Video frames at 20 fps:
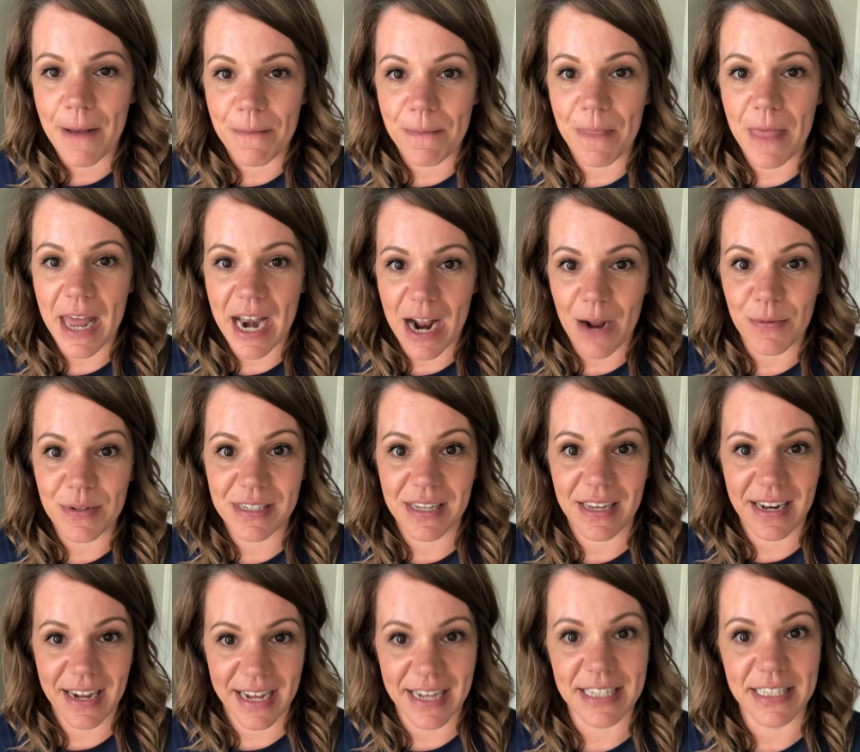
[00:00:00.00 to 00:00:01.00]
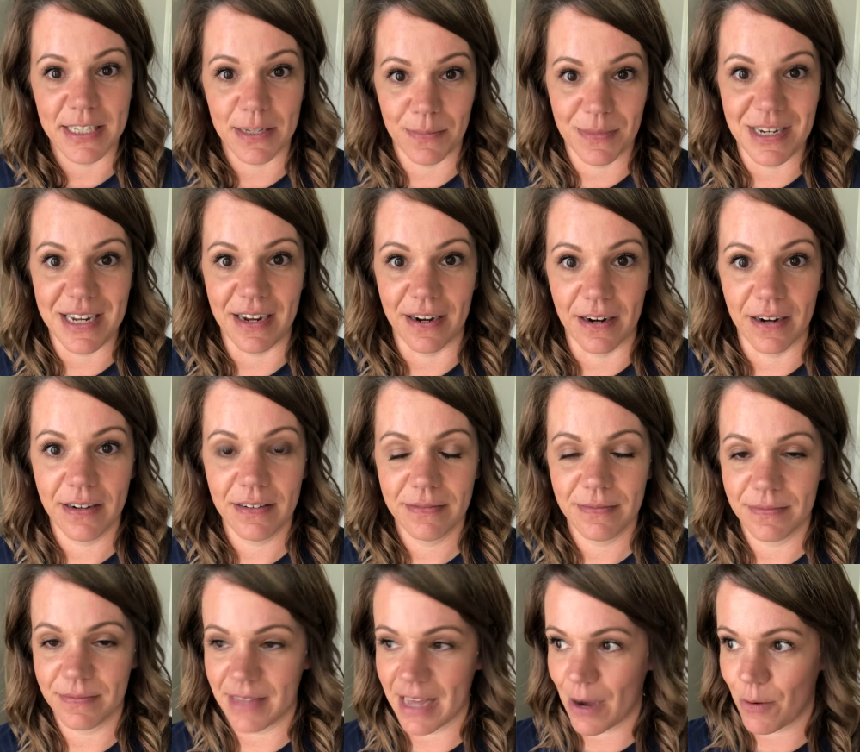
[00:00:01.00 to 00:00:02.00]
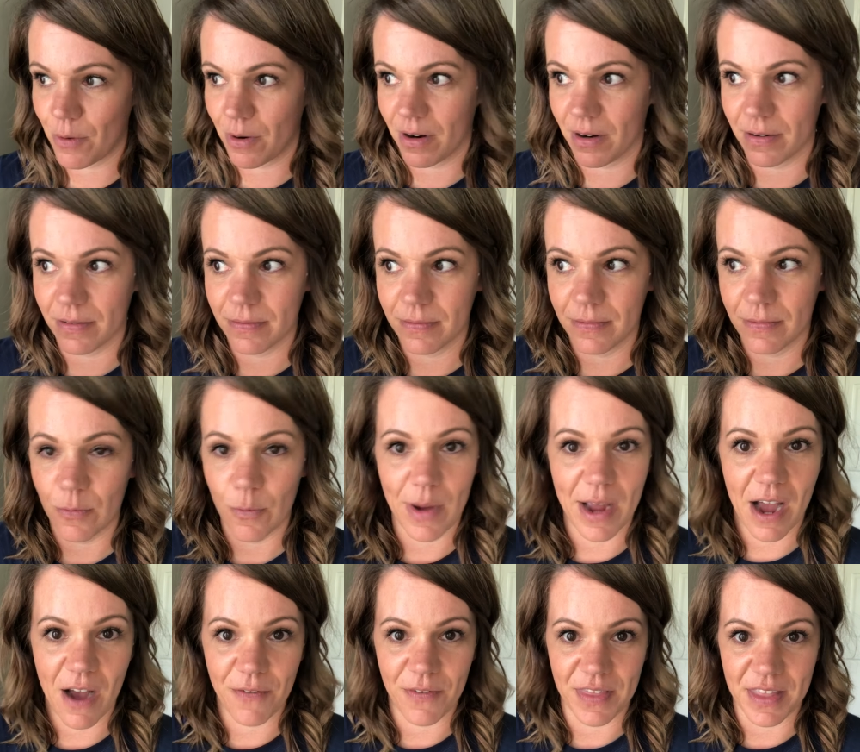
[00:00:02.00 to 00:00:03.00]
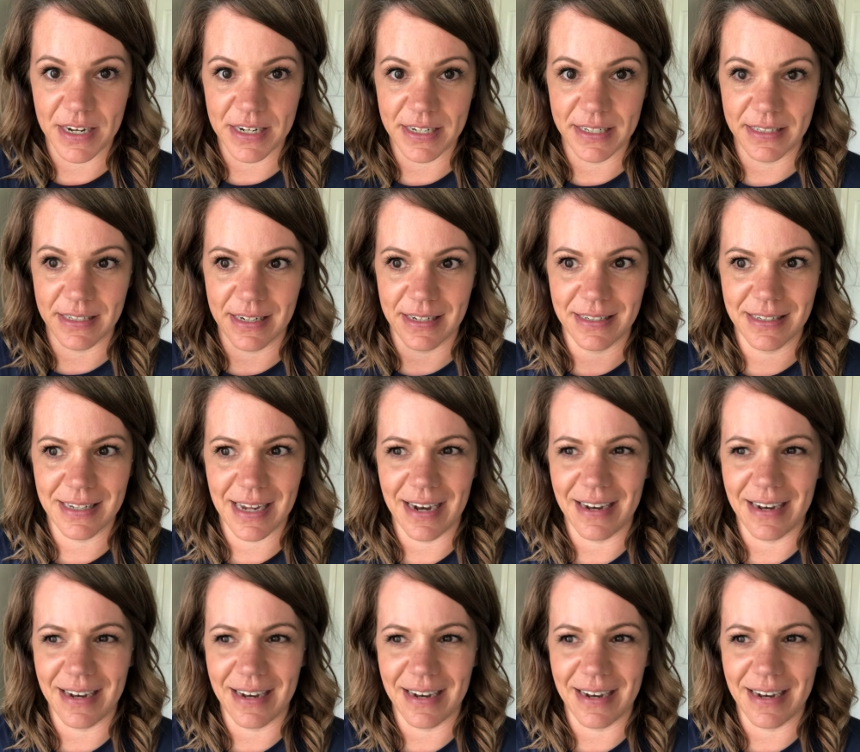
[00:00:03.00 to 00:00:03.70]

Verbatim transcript: that I was going to hit some deer that were way off in the distance.